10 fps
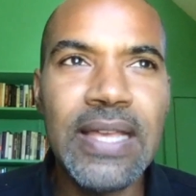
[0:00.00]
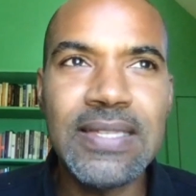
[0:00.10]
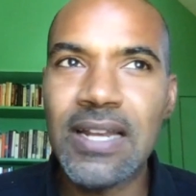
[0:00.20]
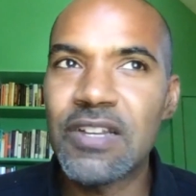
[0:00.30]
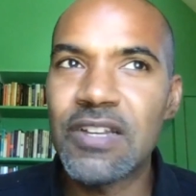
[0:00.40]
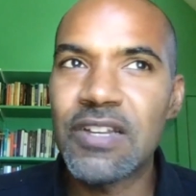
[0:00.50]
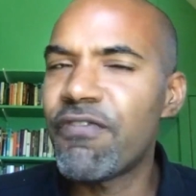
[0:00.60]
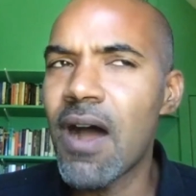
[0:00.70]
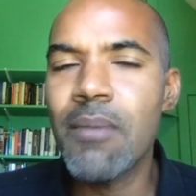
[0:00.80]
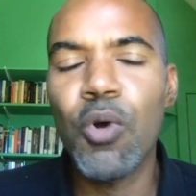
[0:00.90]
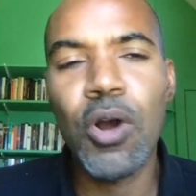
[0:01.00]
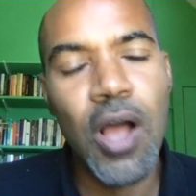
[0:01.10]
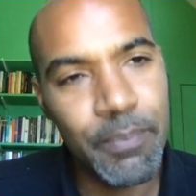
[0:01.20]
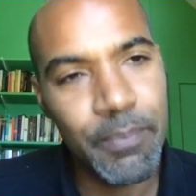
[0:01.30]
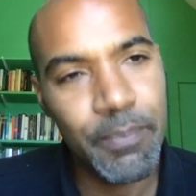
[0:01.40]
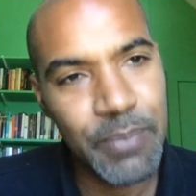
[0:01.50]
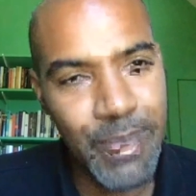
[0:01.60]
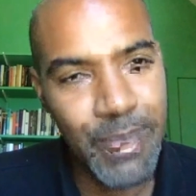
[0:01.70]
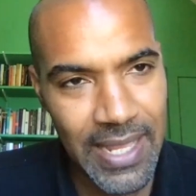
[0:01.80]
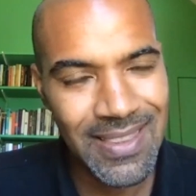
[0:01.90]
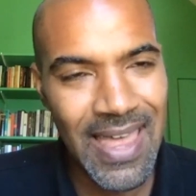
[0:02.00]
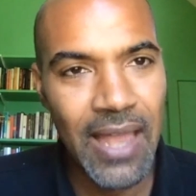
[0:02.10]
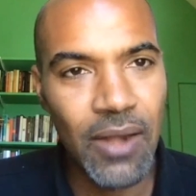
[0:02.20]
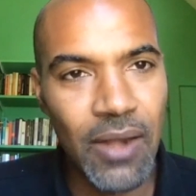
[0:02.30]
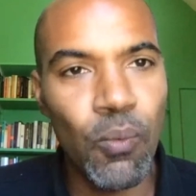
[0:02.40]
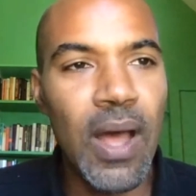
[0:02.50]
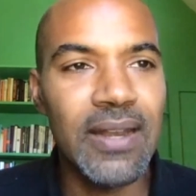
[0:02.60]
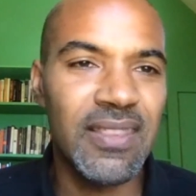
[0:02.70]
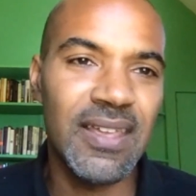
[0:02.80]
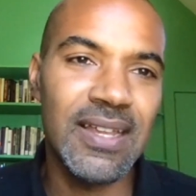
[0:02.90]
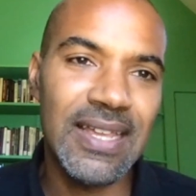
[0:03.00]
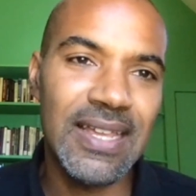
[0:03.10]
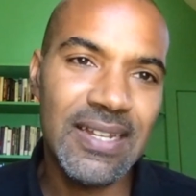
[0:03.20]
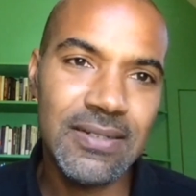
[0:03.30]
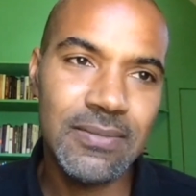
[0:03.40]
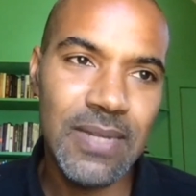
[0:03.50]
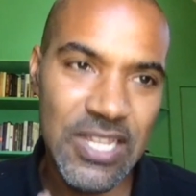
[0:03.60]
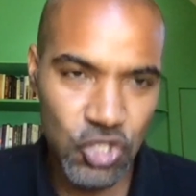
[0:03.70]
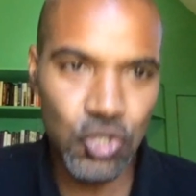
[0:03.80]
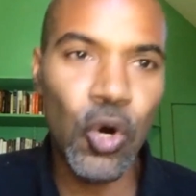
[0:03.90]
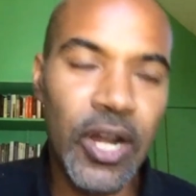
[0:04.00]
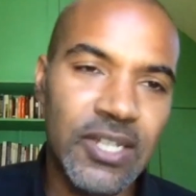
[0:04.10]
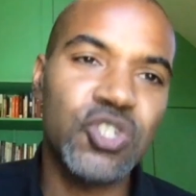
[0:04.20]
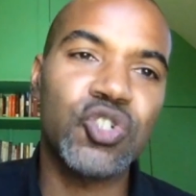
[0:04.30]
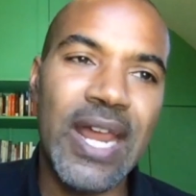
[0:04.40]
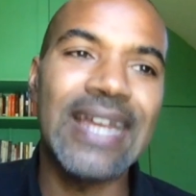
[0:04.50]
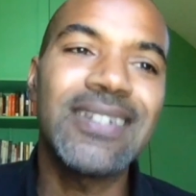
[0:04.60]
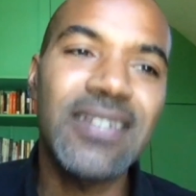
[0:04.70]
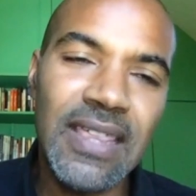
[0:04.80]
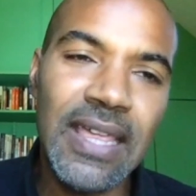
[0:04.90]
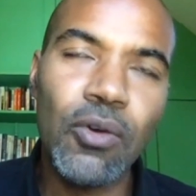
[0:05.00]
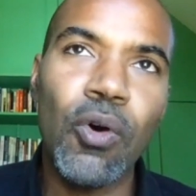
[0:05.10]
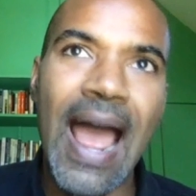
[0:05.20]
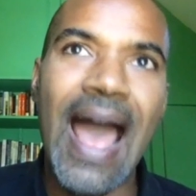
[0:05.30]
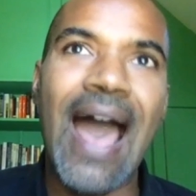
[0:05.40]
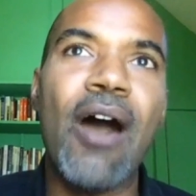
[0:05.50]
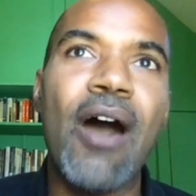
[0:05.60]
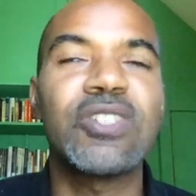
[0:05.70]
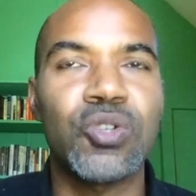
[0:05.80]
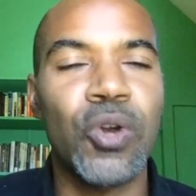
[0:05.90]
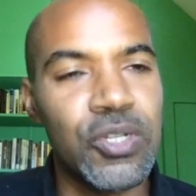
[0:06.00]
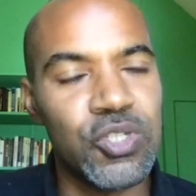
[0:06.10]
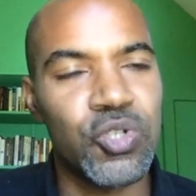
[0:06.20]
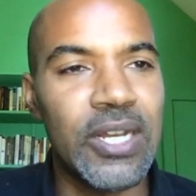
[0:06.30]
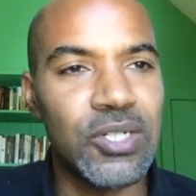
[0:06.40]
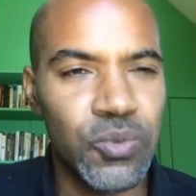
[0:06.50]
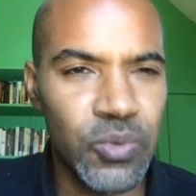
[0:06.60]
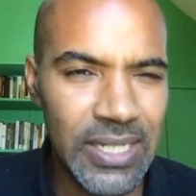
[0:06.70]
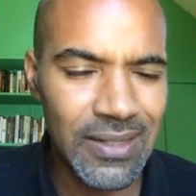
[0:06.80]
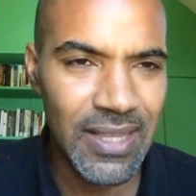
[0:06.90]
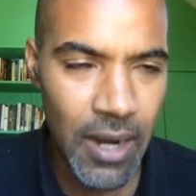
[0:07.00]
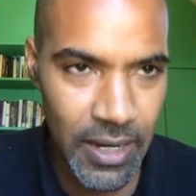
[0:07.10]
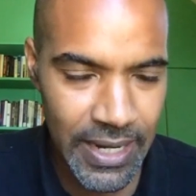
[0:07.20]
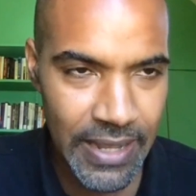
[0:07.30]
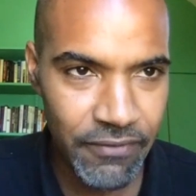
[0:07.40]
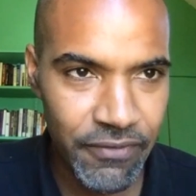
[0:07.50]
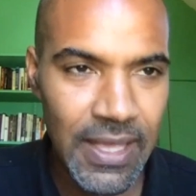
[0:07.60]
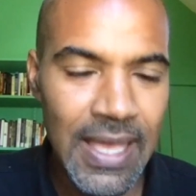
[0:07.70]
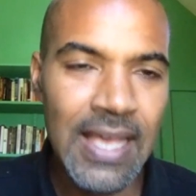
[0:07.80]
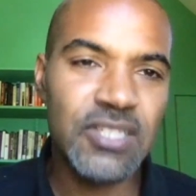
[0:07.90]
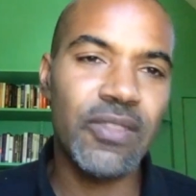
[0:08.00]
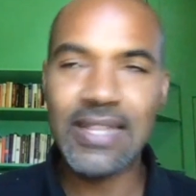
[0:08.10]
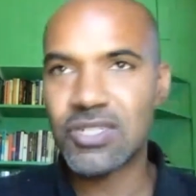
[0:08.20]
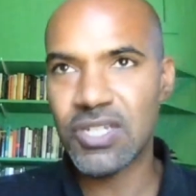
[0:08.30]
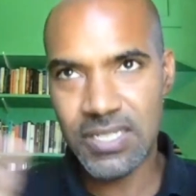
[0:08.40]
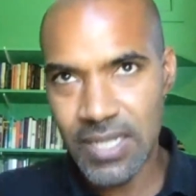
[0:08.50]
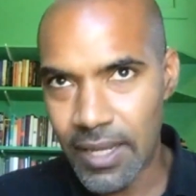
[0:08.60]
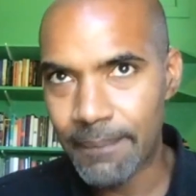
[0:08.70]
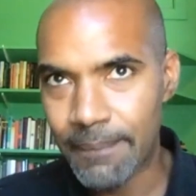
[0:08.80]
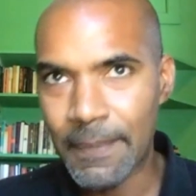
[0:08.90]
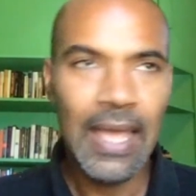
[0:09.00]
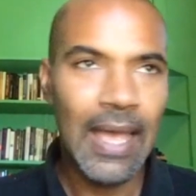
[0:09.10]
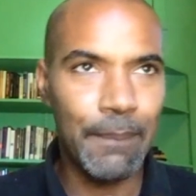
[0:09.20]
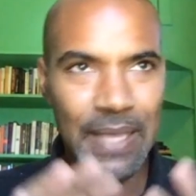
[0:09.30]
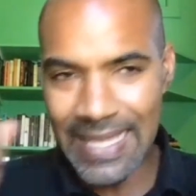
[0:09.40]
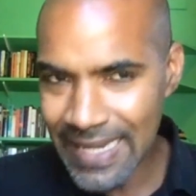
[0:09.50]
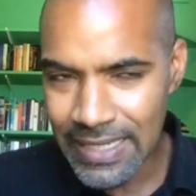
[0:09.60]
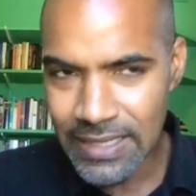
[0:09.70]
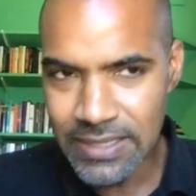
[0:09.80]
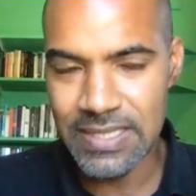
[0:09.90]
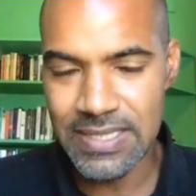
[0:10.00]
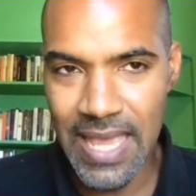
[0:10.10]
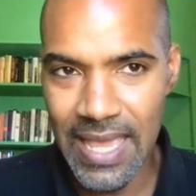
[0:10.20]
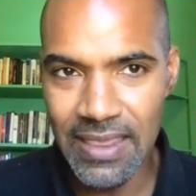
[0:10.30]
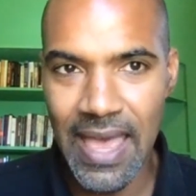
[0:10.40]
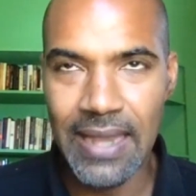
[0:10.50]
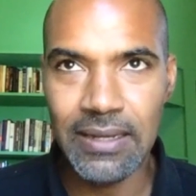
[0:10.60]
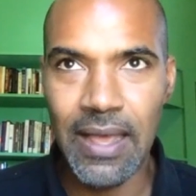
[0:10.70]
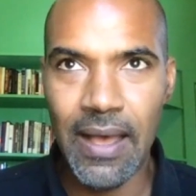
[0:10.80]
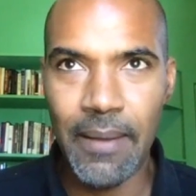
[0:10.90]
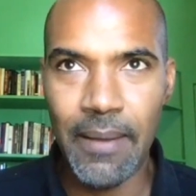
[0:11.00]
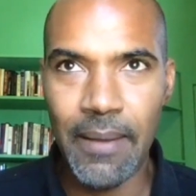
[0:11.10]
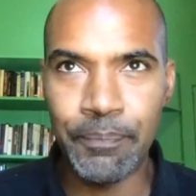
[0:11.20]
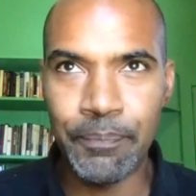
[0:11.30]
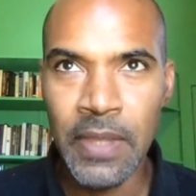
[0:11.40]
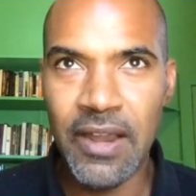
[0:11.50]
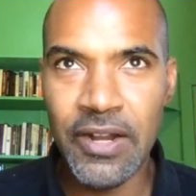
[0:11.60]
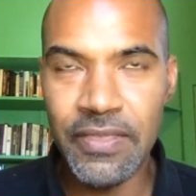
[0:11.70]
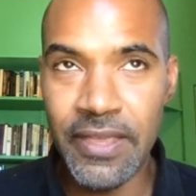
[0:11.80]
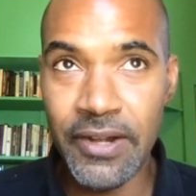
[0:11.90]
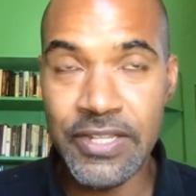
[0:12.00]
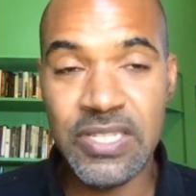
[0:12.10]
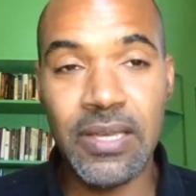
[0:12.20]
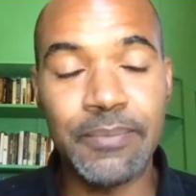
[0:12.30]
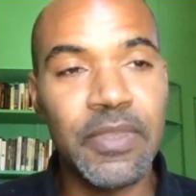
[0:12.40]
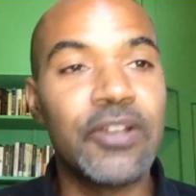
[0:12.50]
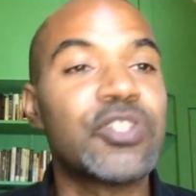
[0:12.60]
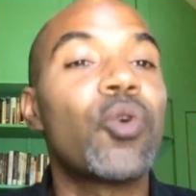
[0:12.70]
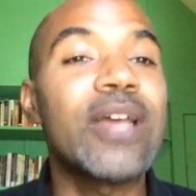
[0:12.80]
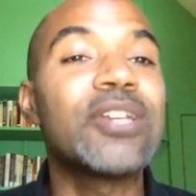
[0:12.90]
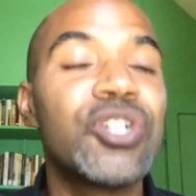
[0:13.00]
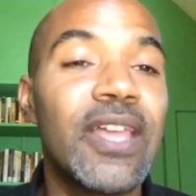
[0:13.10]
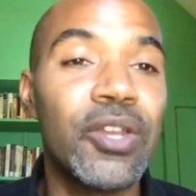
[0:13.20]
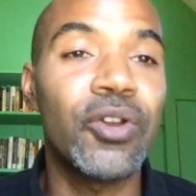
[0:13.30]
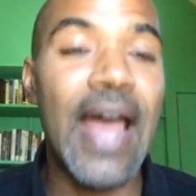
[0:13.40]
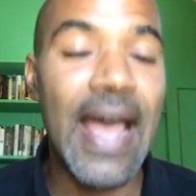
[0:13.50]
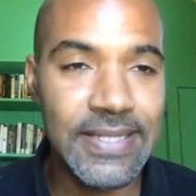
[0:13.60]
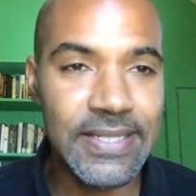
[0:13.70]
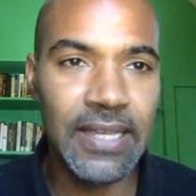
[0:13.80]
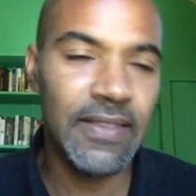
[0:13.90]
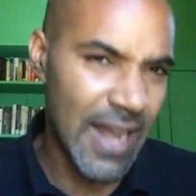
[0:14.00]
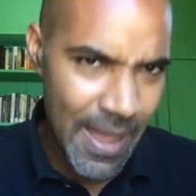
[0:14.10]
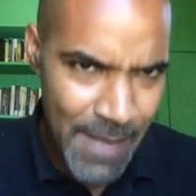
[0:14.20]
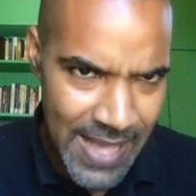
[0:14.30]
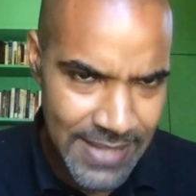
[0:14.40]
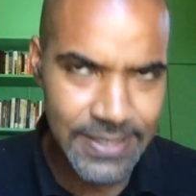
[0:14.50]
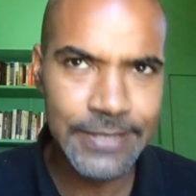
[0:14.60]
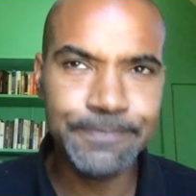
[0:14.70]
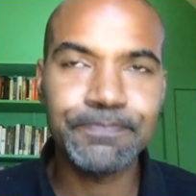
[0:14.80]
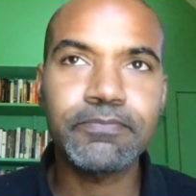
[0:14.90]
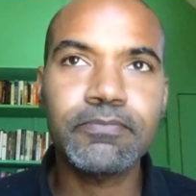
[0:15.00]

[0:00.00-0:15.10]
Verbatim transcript: ways that are far more complicated than what the historian is trained to think or how the historian is trained to read the archive so that's just a, a beginning to say that um, there there is the there's a question that you're asking that i'm asking